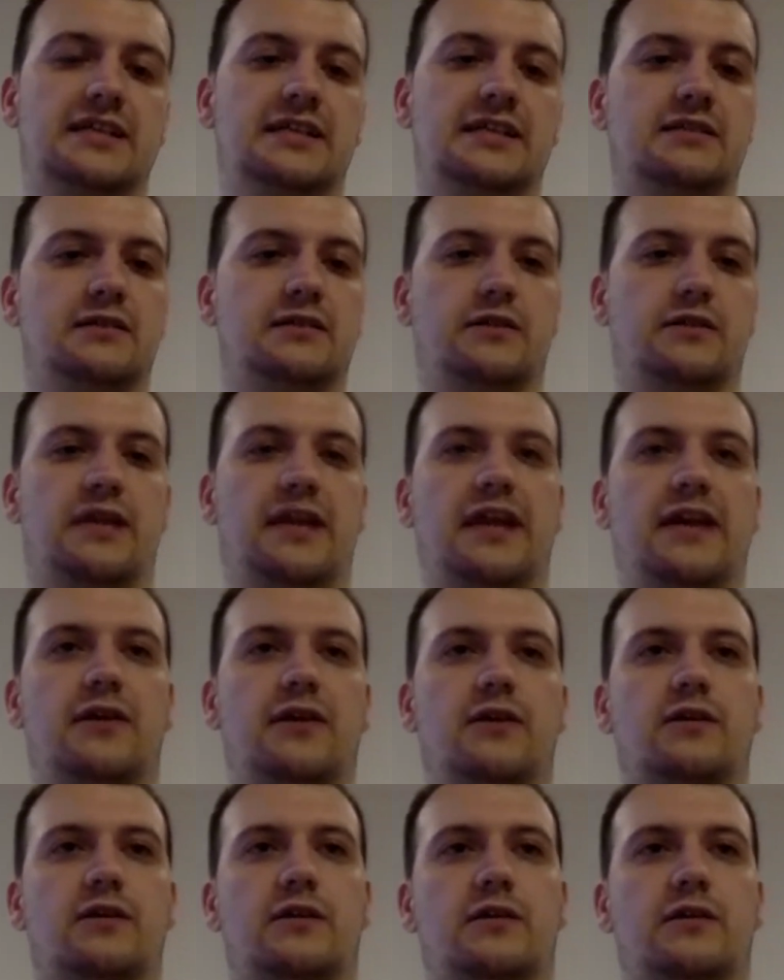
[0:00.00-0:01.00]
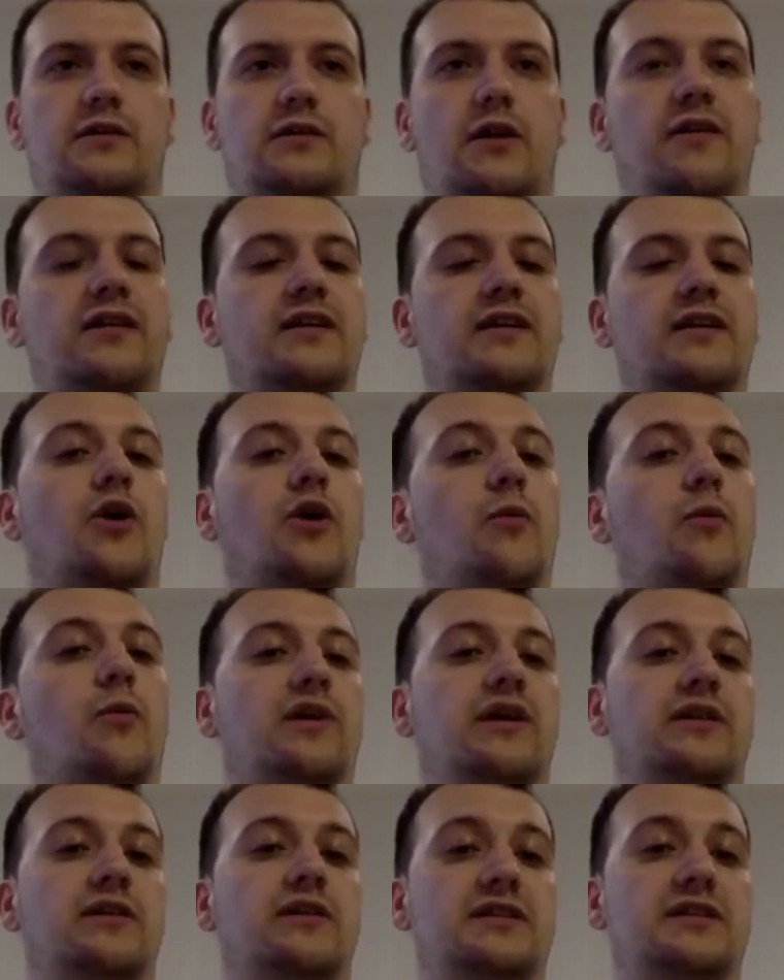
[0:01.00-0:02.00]
So they're currently going to
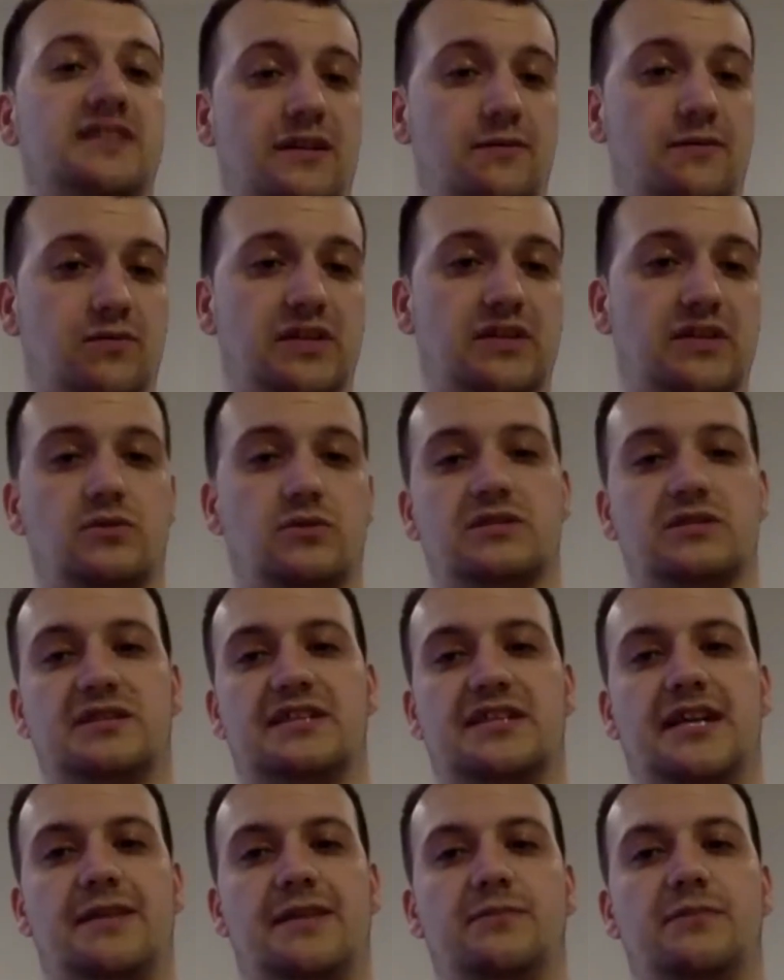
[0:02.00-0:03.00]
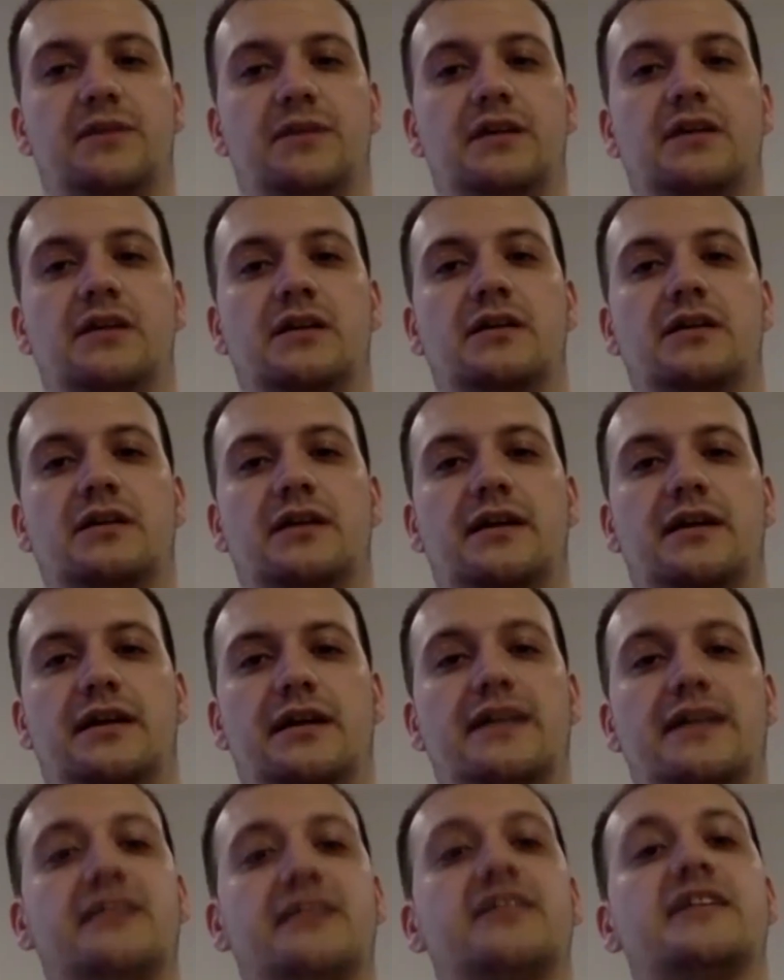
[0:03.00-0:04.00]
operate under the same resource, the same
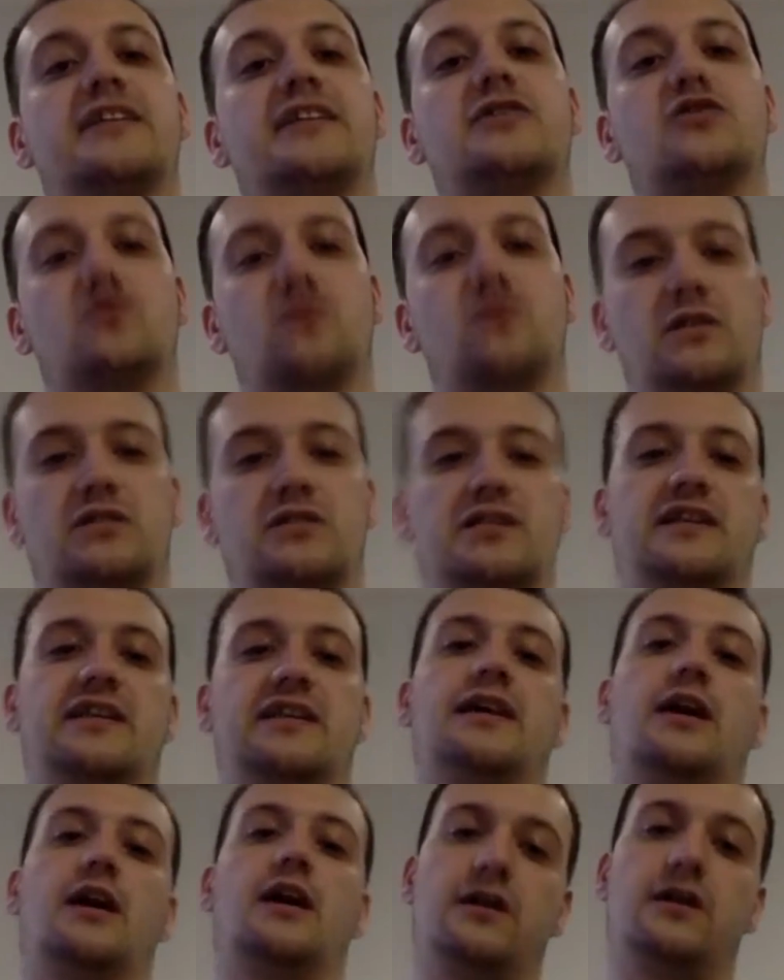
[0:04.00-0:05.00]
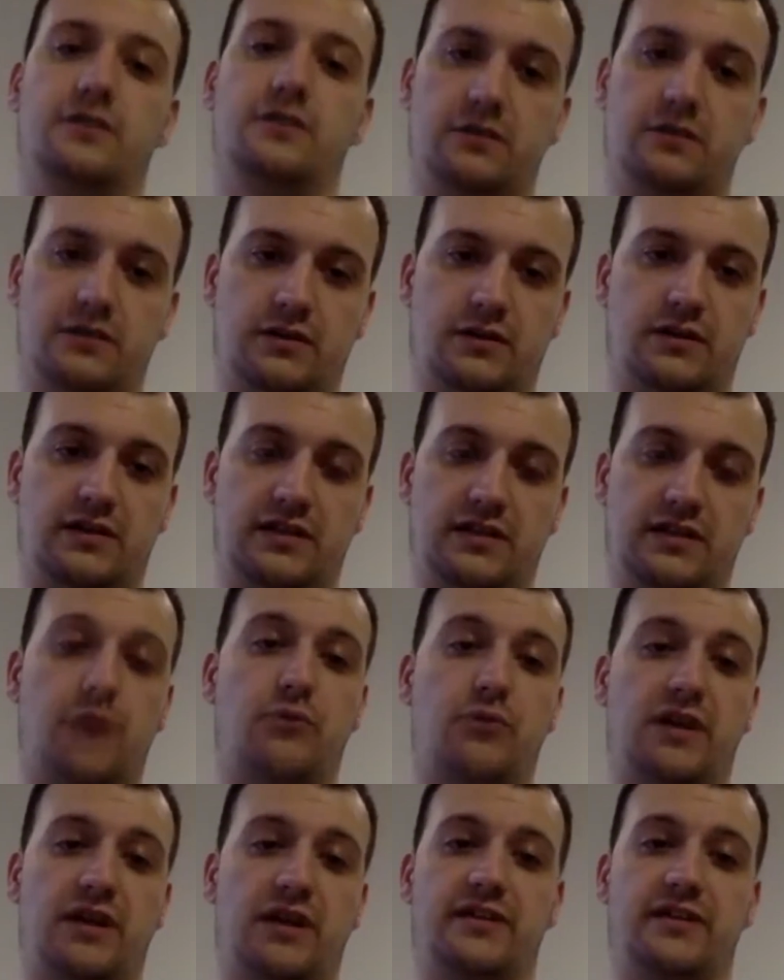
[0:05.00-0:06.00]
entity structure that they
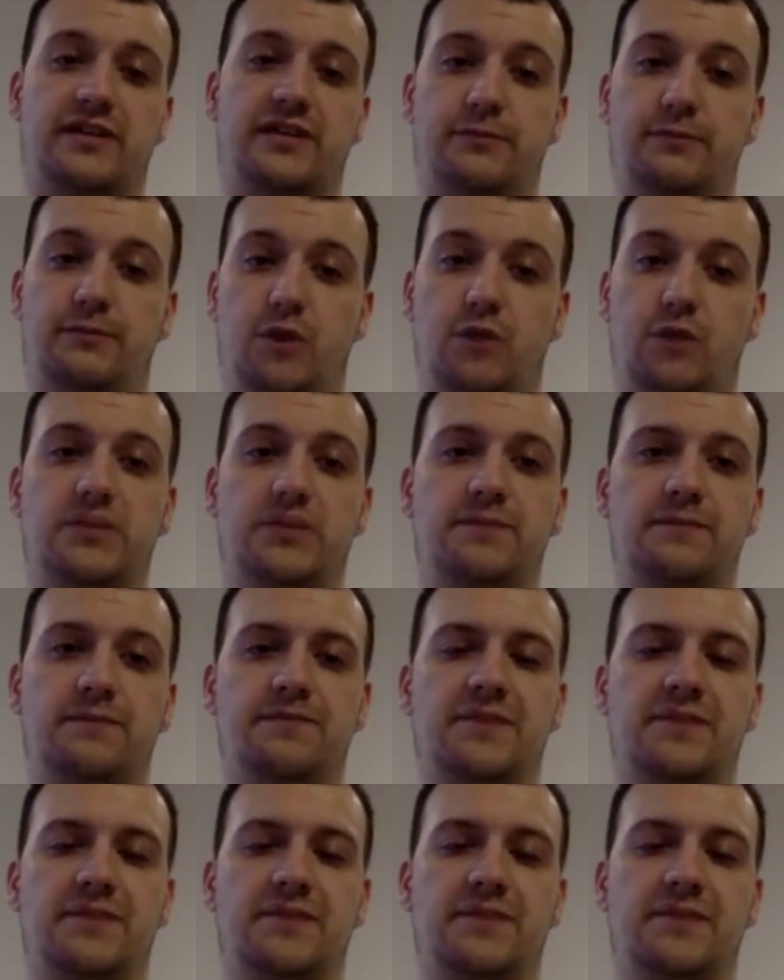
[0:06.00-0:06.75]
operate under at the moment,